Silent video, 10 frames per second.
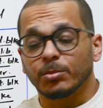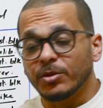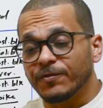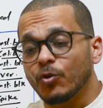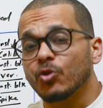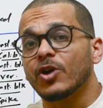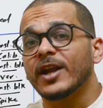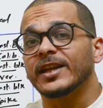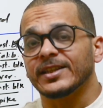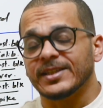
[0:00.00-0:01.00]
before
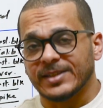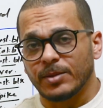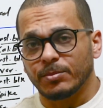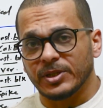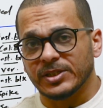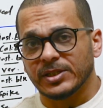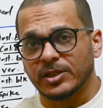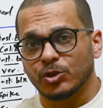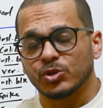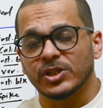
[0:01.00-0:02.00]
running the
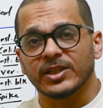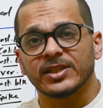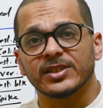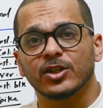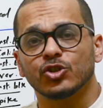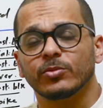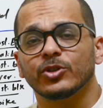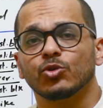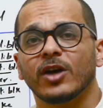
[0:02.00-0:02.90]
samples using this instrument,